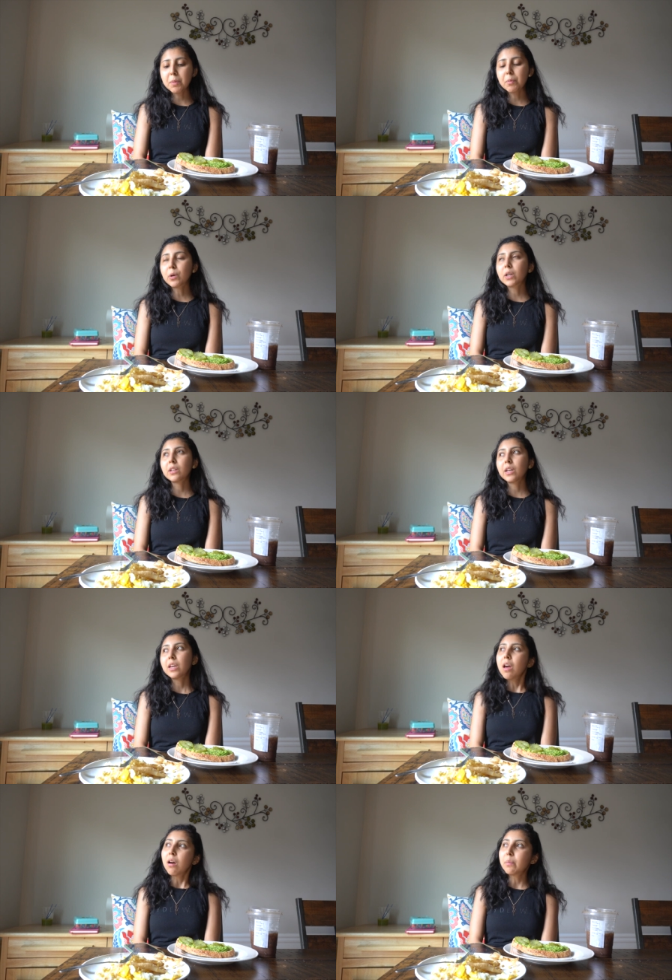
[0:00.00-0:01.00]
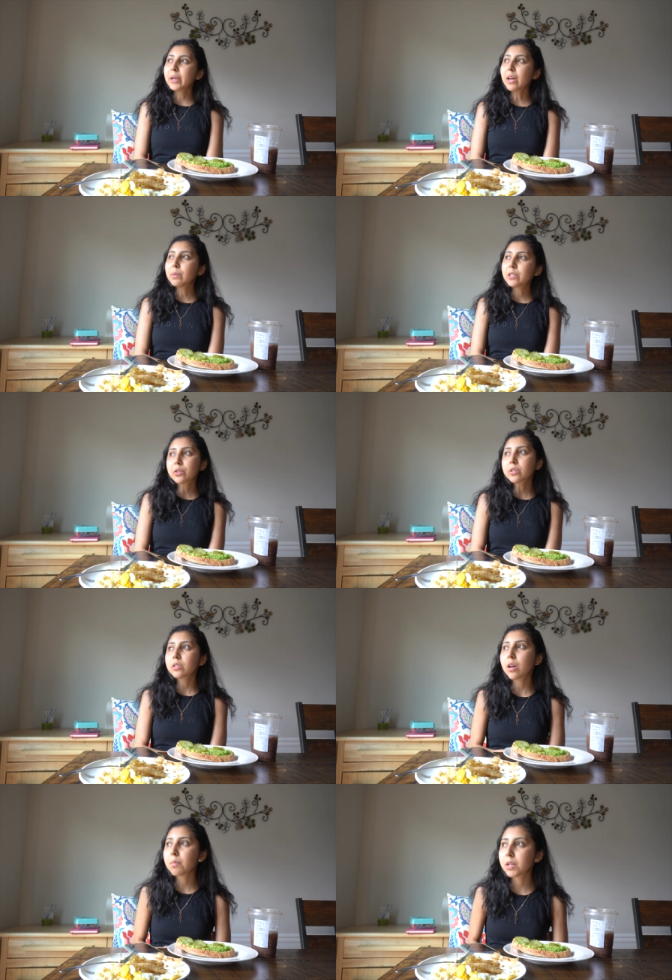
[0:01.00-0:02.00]
people are like, oh my god, but your
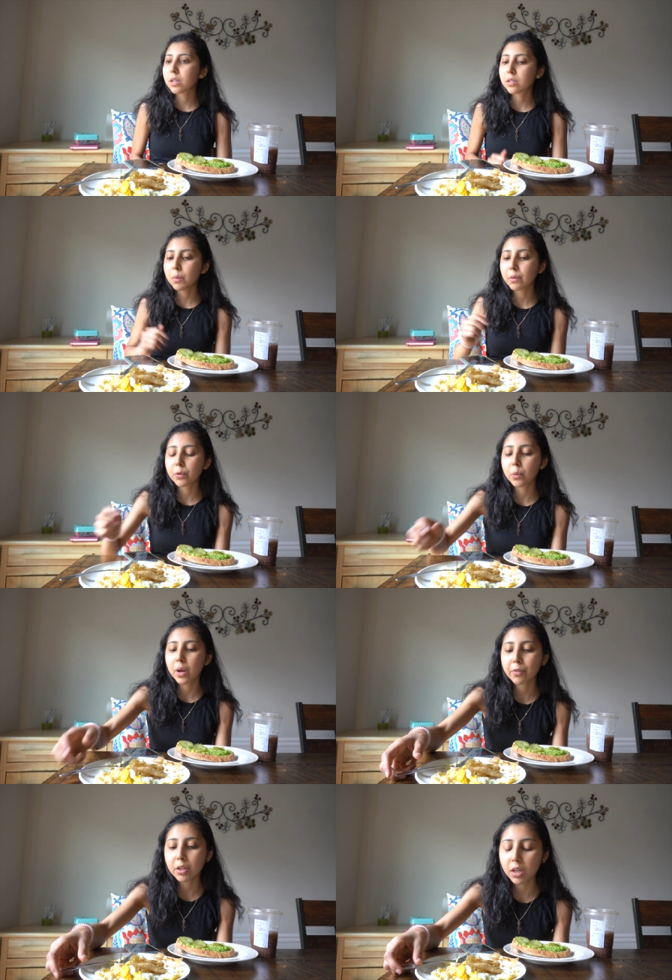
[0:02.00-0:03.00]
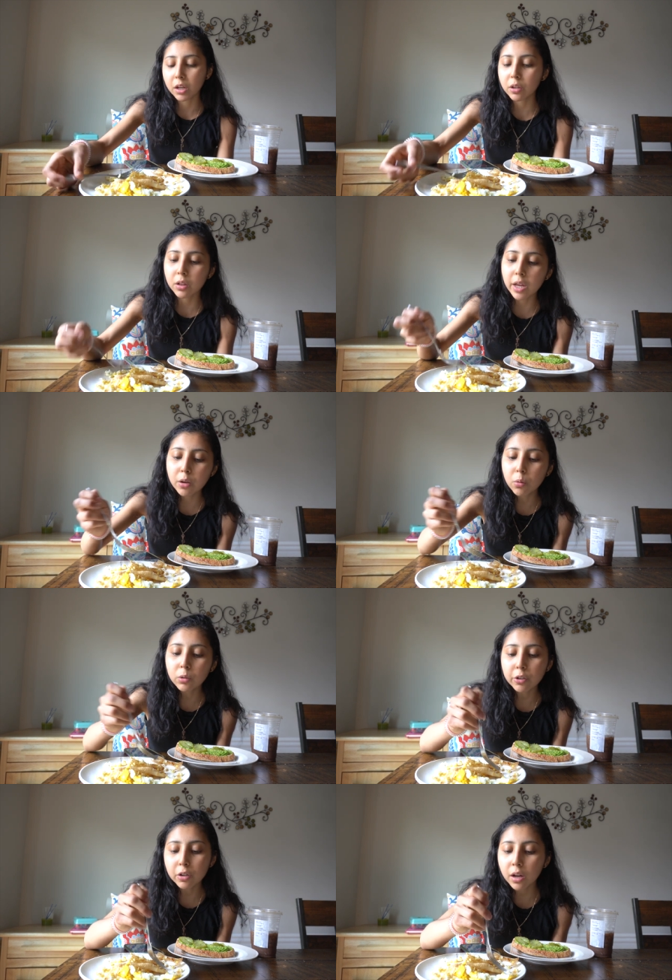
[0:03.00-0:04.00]
stuff says about food everything, like all
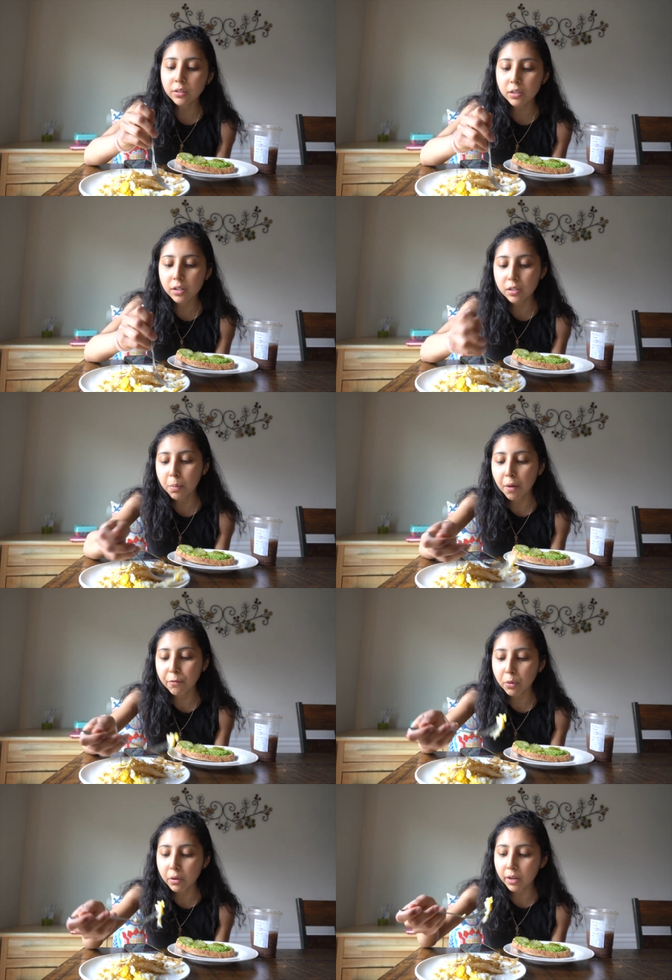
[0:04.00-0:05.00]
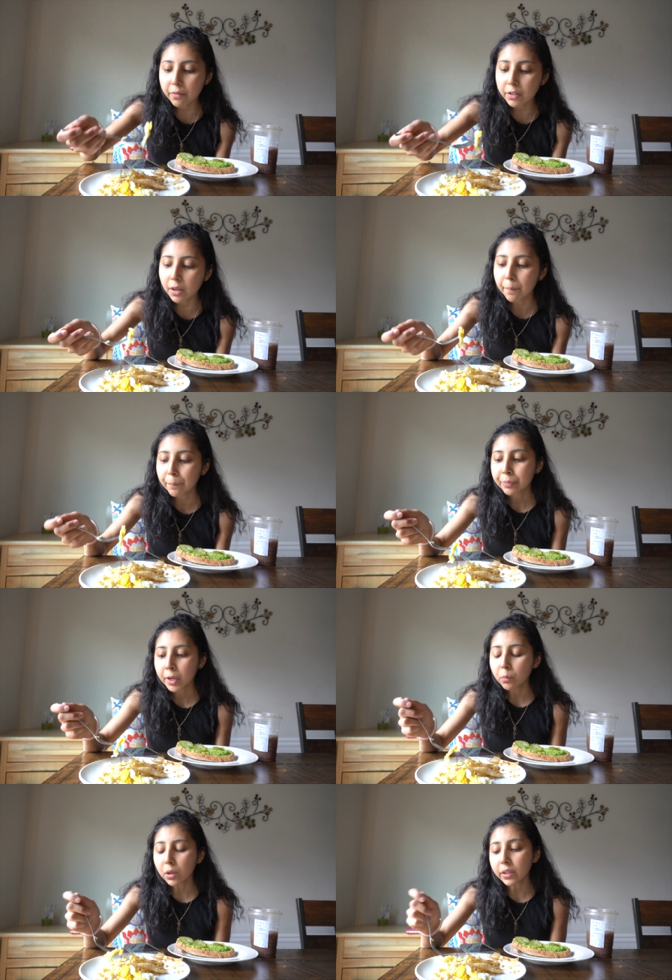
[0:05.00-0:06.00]
your content is about food and everything.
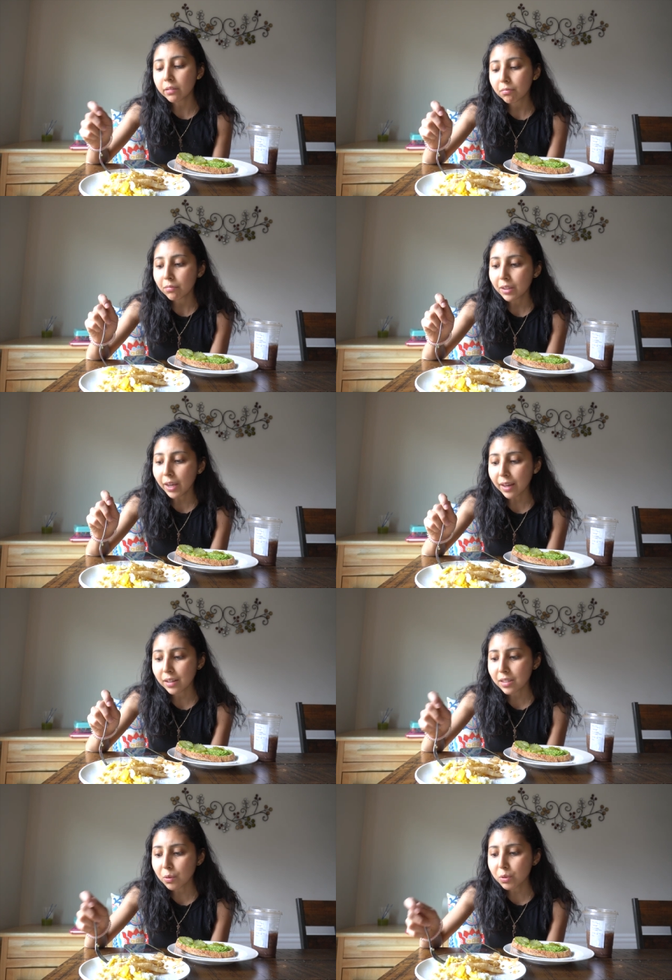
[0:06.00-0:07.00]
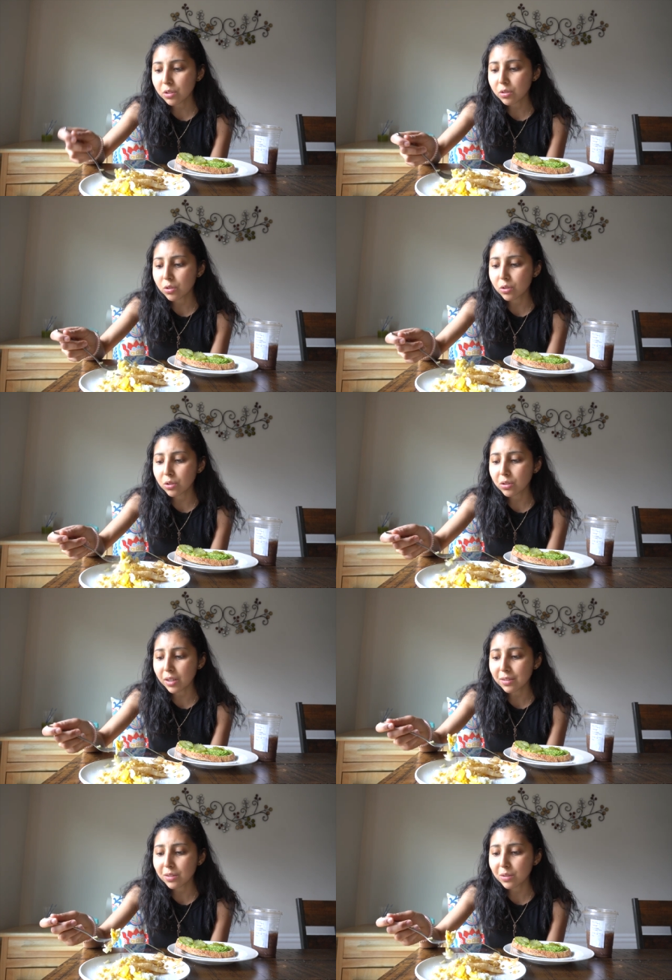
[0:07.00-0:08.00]
Well, yes, I was
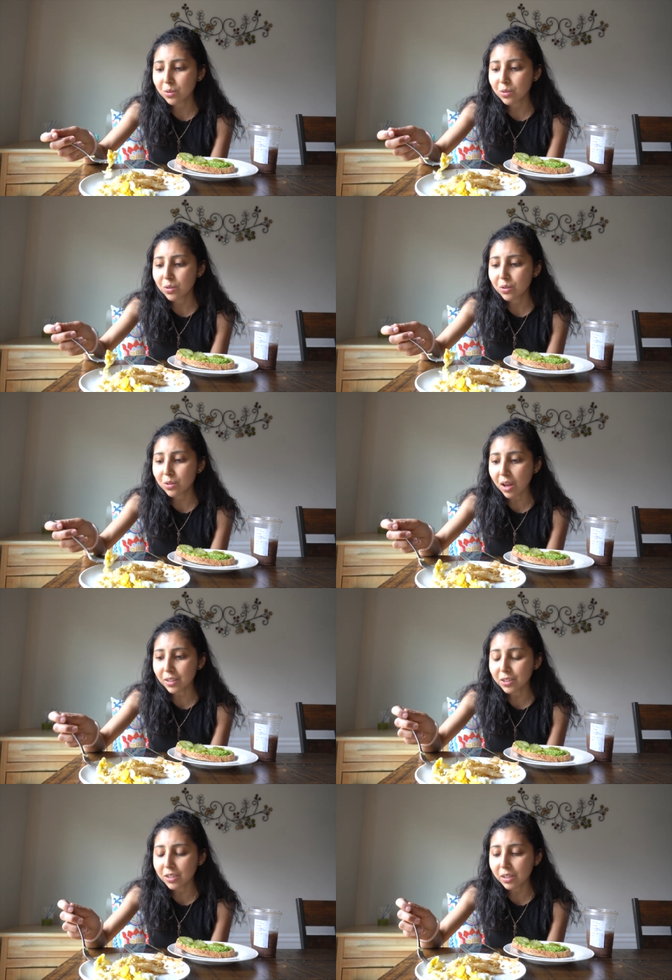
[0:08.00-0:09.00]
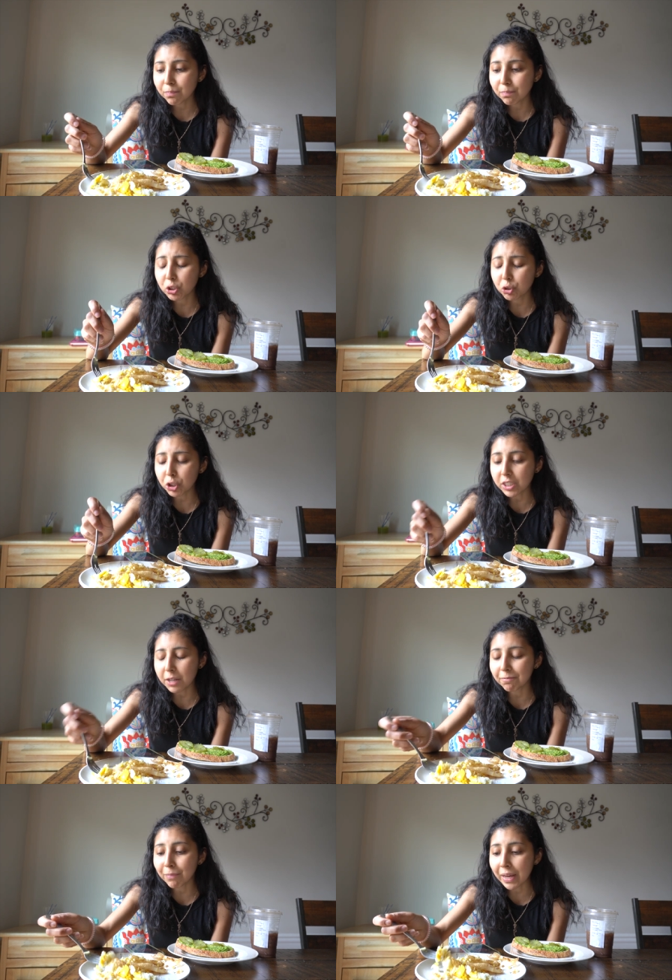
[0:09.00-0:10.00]
in such a
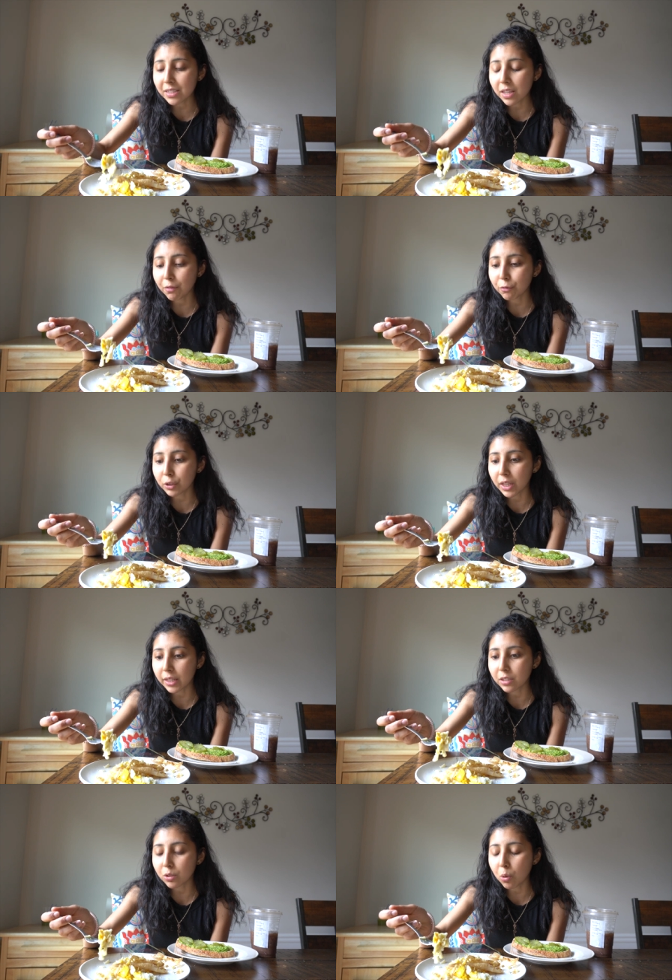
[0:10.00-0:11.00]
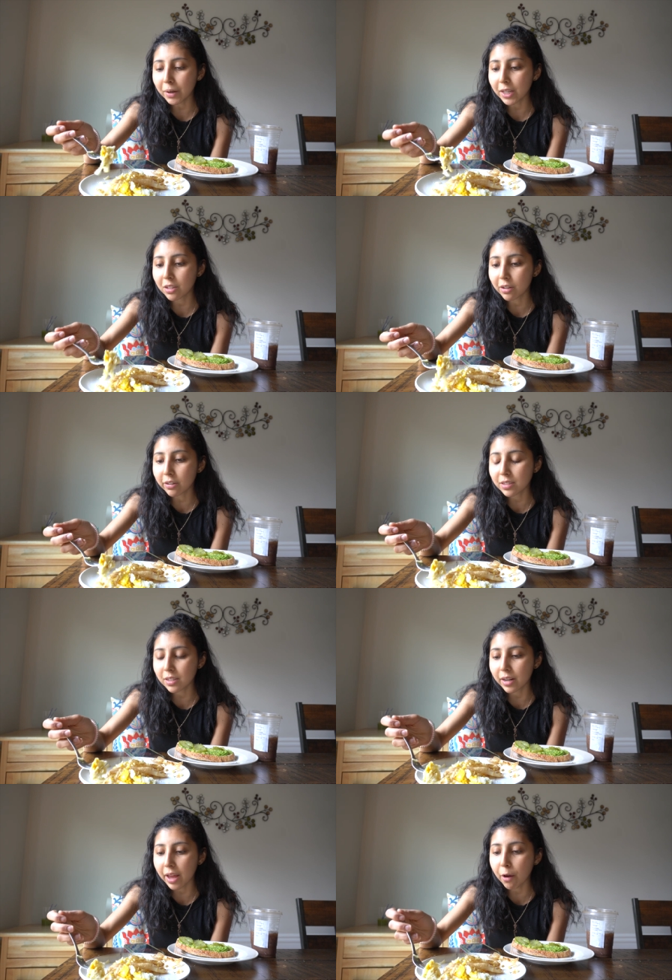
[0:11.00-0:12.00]
restrictive mindset for like so many years
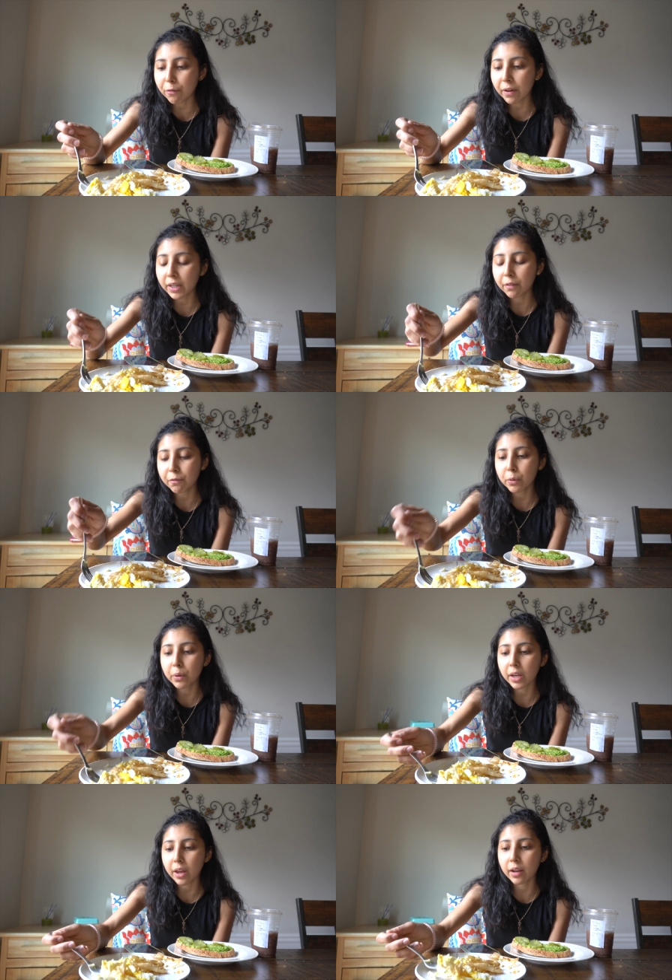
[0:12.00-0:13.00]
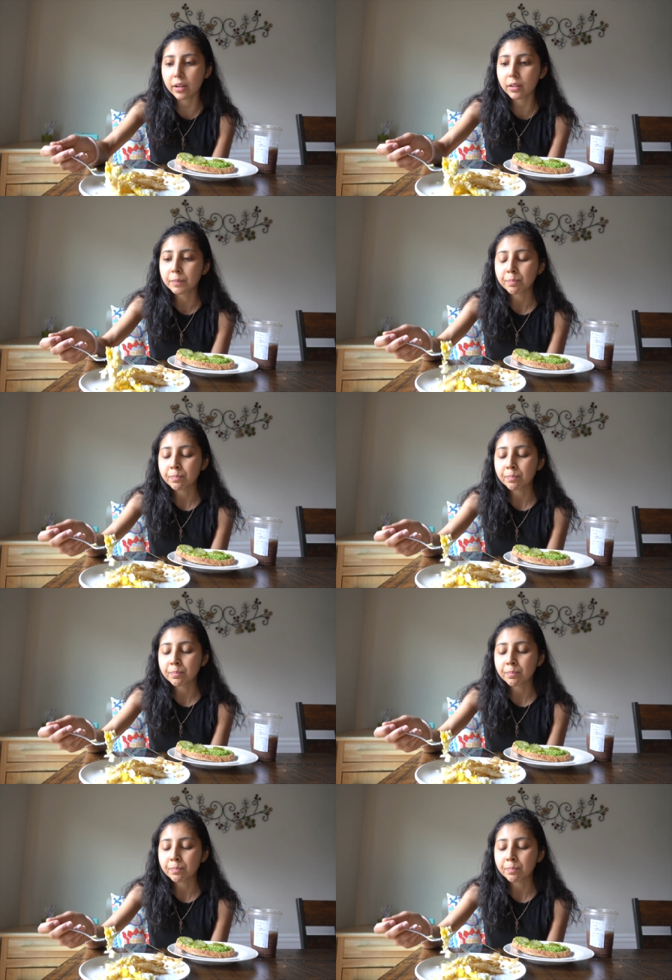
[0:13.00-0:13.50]
and now finding food again and